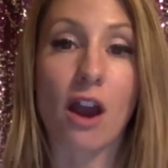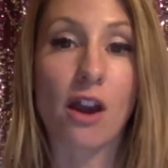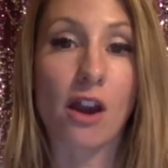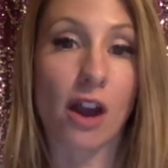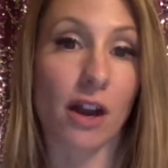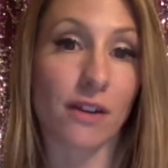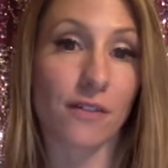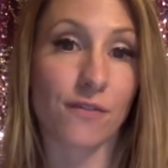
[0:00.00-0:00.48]
are
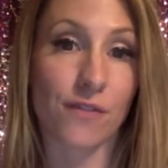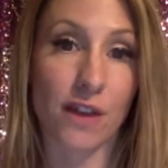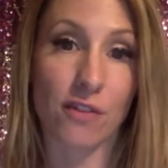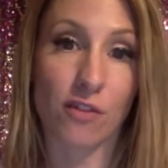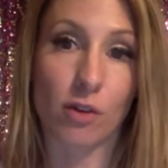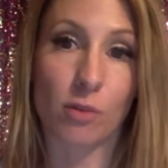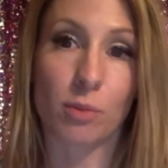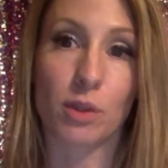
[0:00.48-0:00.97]

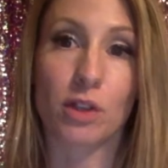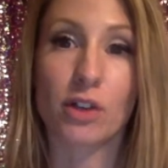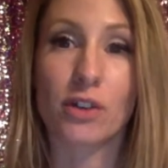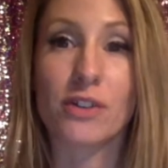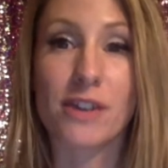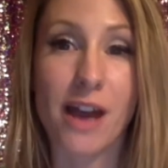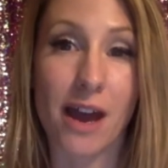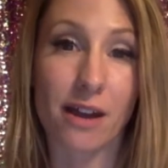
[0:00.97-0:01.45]
unfavorable or
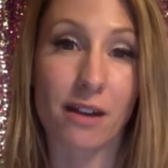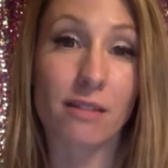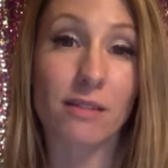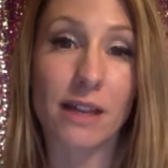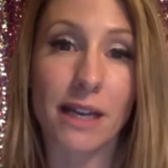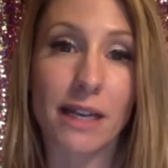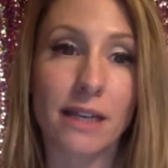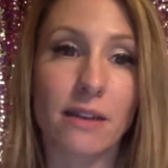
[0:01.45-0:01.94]
not
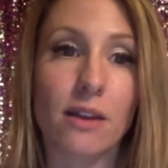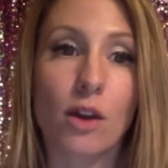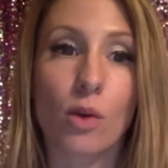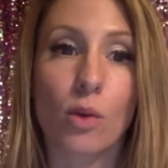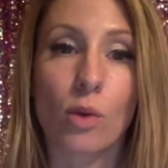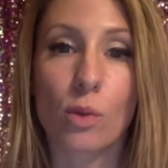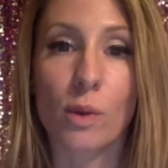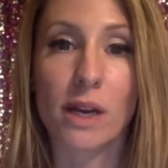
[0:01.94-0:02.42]
aligned
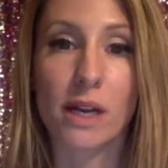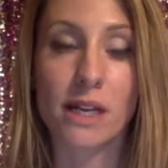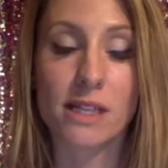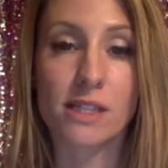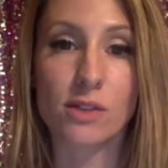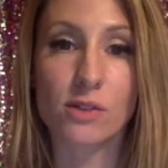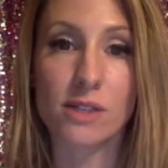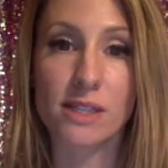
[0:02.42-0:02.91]
with what it
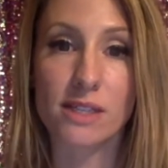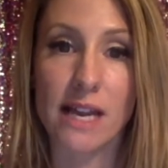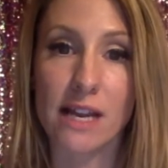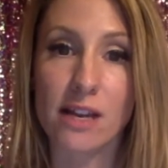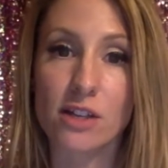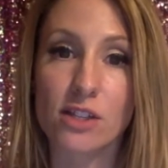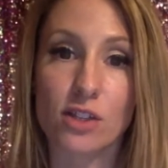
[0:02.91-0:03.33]
is you desire.